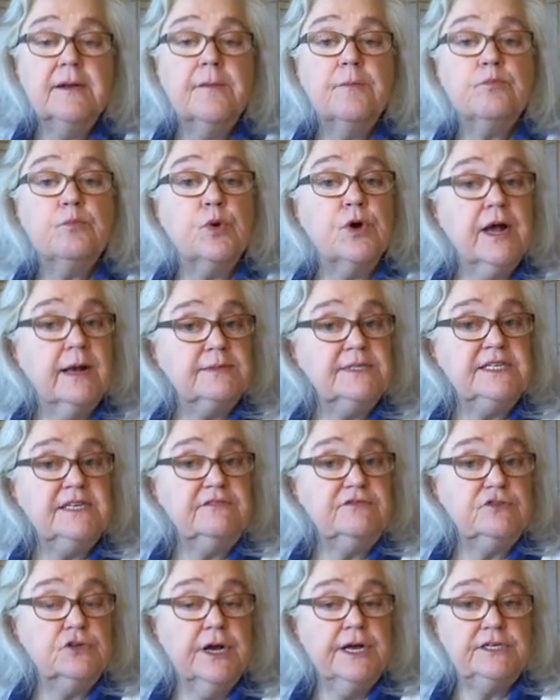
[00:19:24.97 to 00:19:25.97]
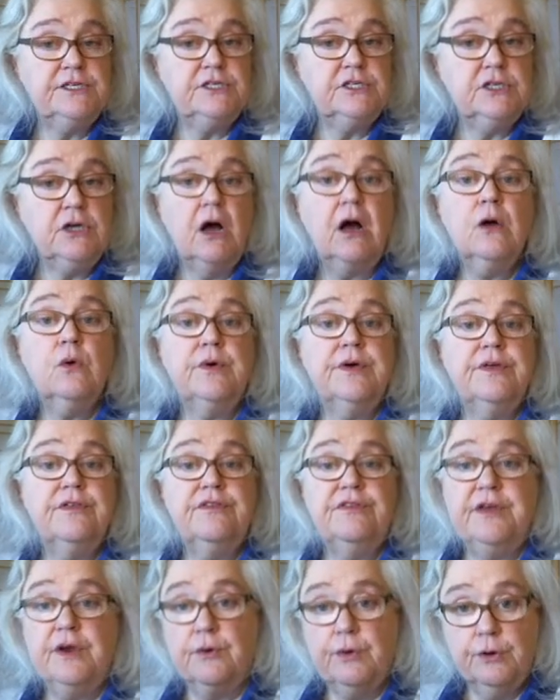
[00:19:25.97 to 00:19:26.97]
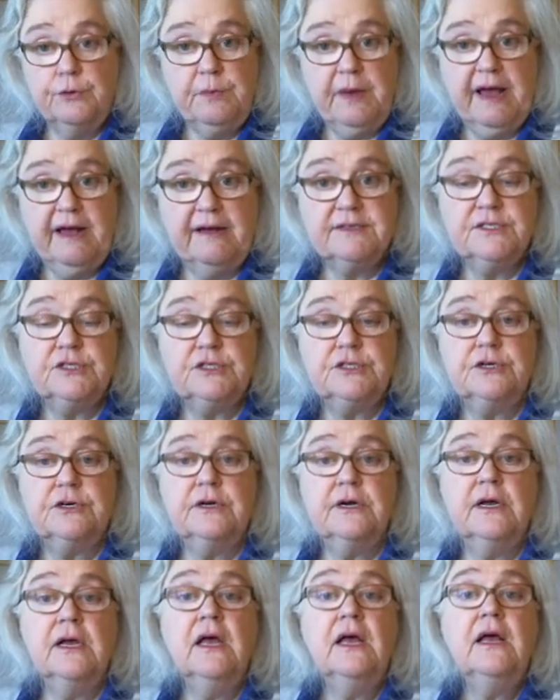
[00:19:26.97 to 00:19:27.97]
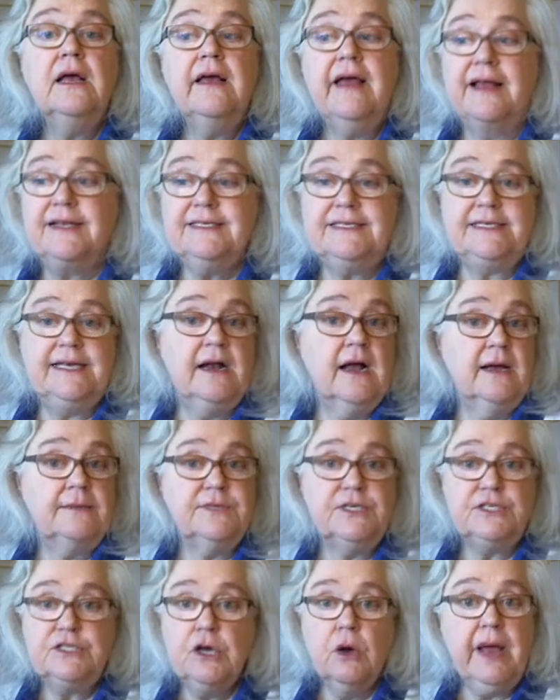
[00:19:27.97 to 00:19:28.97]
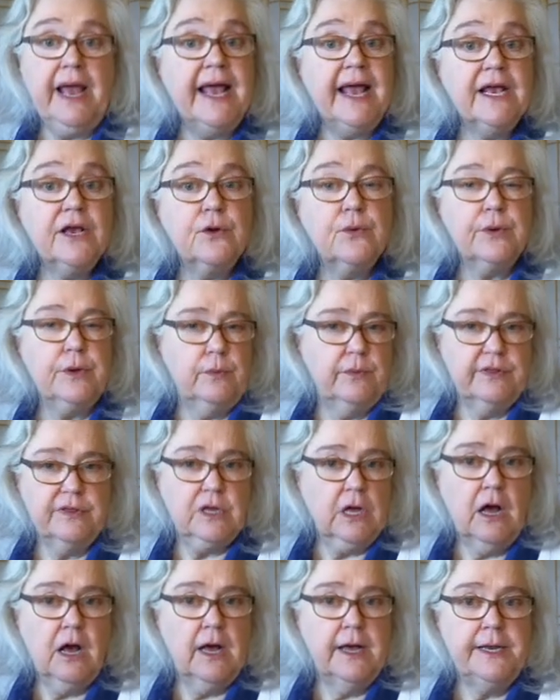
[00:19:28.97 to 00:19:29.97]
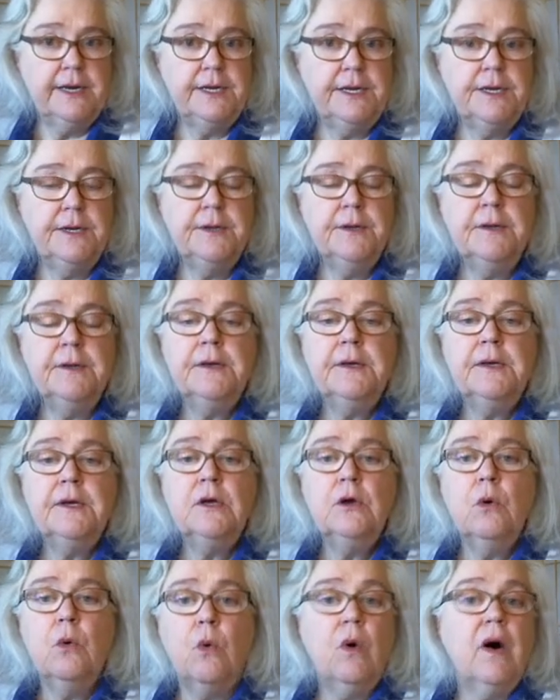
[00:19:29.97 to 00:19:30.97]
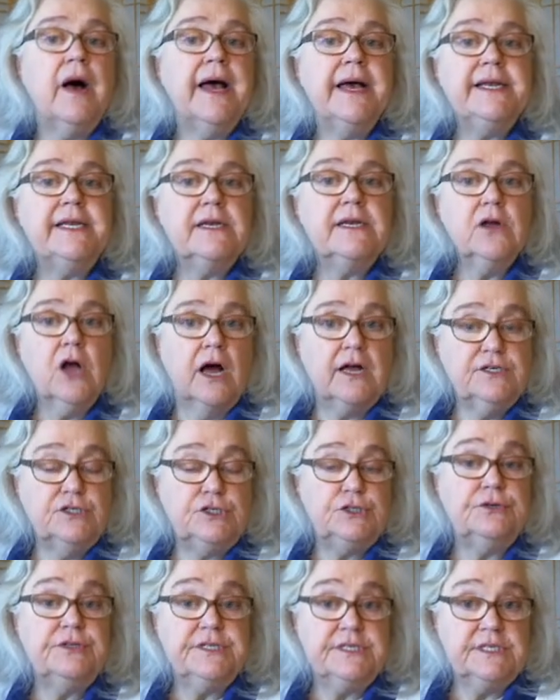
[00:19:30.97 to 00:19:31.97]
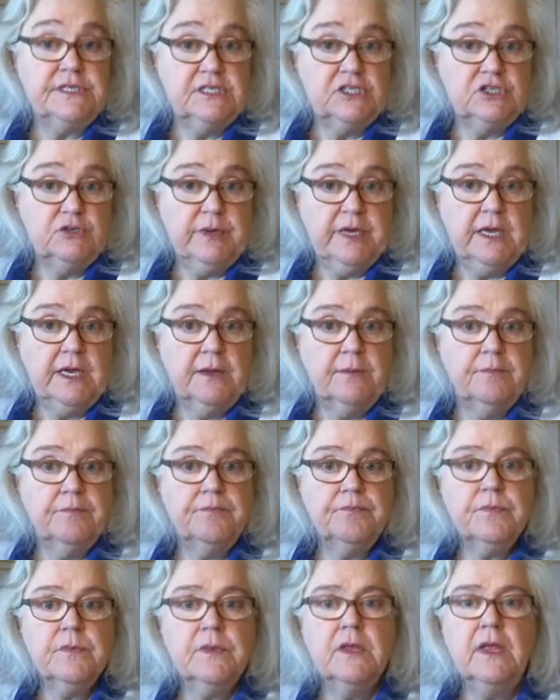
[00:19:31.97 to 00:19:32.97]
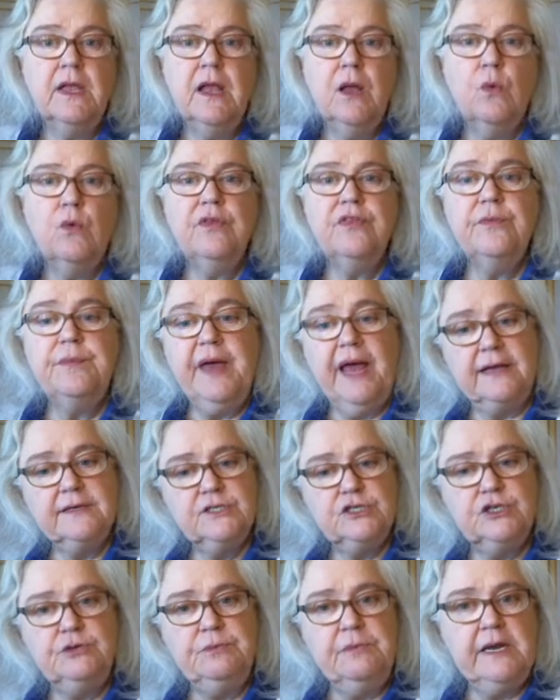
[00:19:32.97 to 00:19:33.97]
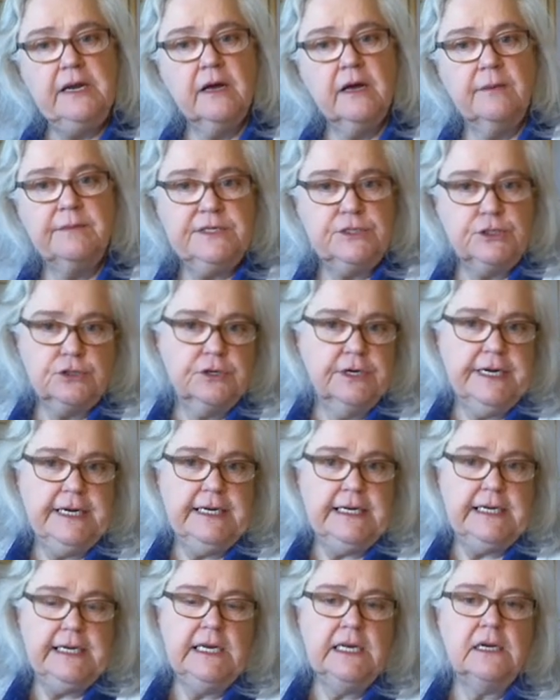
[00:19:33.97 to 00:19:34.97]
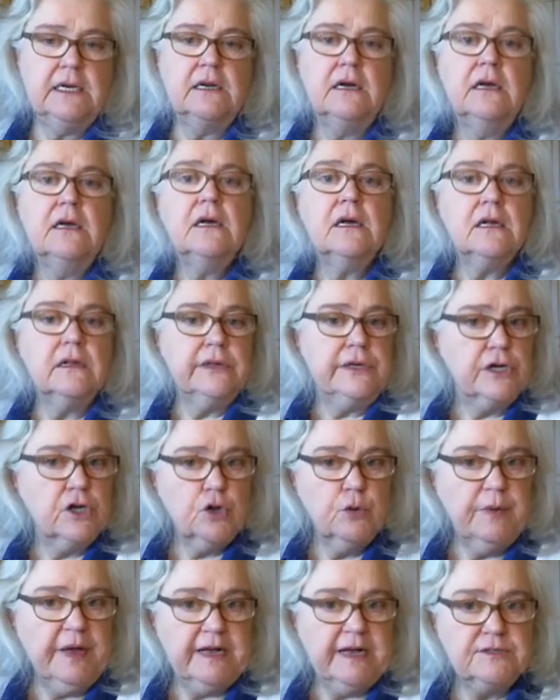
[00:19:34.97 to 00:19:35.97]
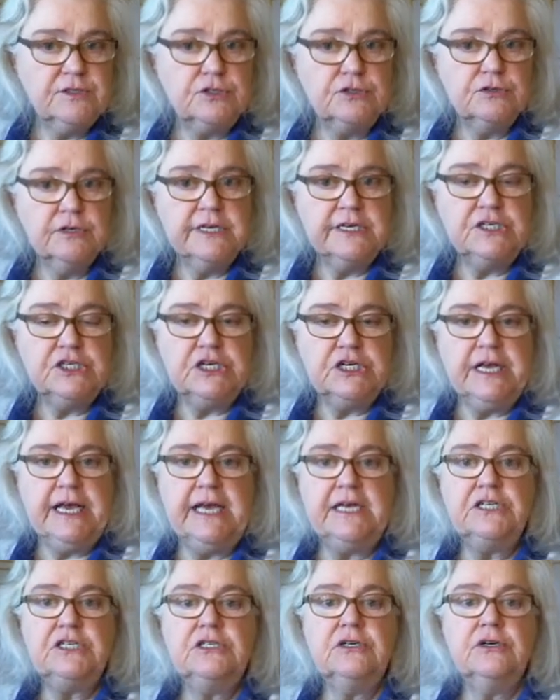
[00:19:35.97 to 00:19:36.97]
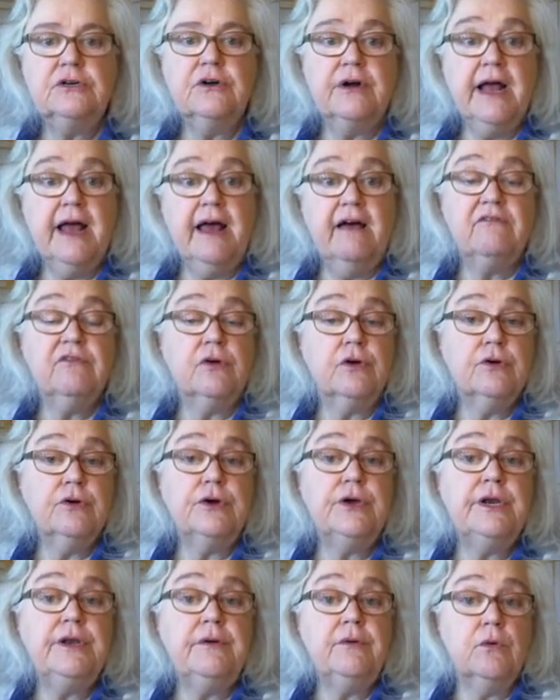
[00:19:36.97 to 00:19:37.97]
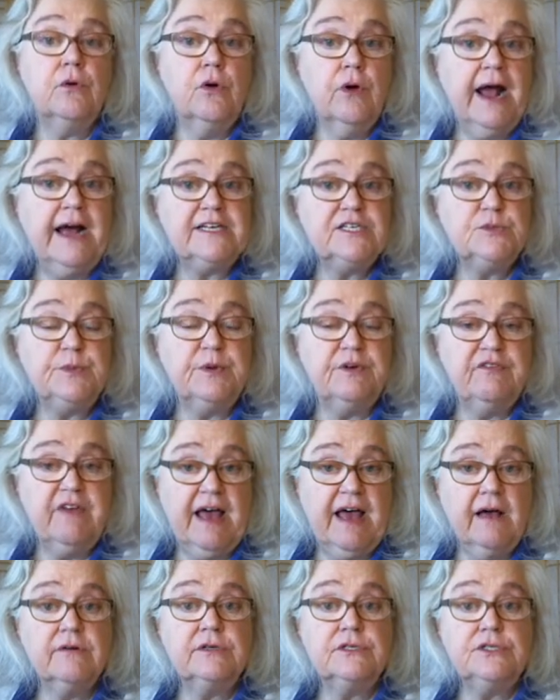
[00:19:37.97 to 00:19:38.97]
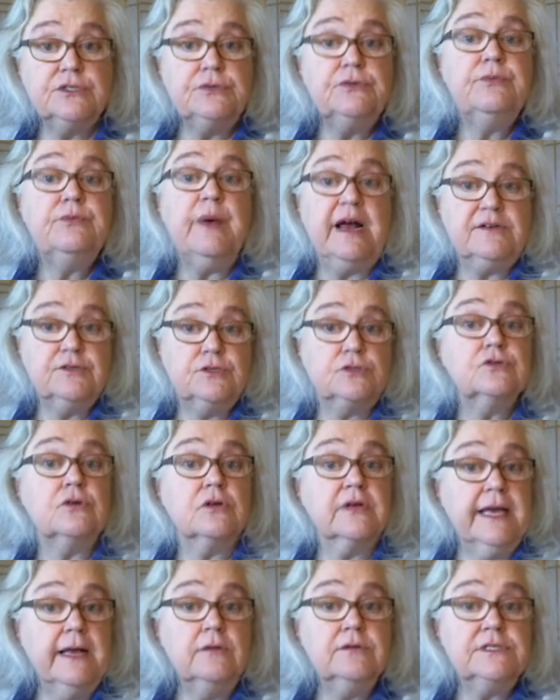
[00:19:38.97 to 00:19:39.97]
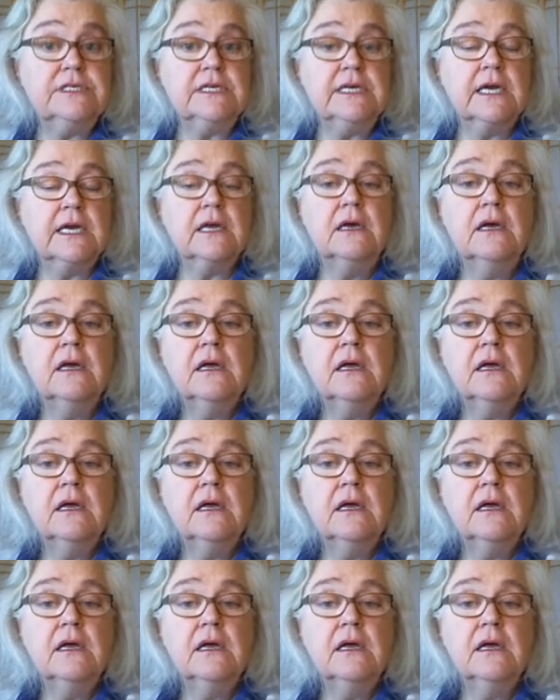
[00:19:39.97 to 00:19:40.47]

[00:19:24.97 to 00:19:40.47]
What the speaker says: Perhaps they've tried to talk with their own pastor and said, I'm so angry with God. Why did God do this to me? Well, the pastor may not be trained in clinical pastoral education or have a good grasp of how to do pastoral counseling,